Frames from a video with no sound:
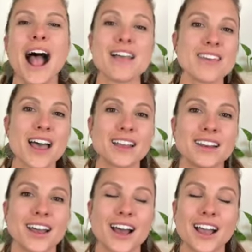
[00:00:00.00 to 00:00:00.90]
And
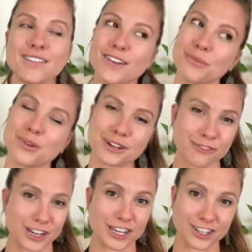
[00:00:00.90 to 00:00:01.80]
then I felt pretty
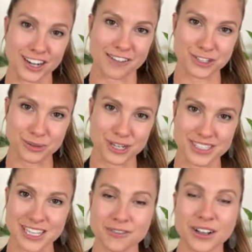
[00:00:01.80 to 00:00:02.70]
freaking good
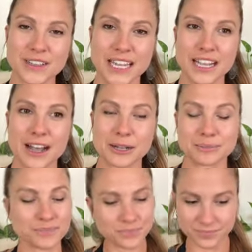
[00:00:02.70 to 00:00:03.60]
afterwards. I felt like,
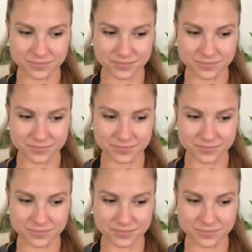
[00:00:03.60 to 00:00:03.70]
um,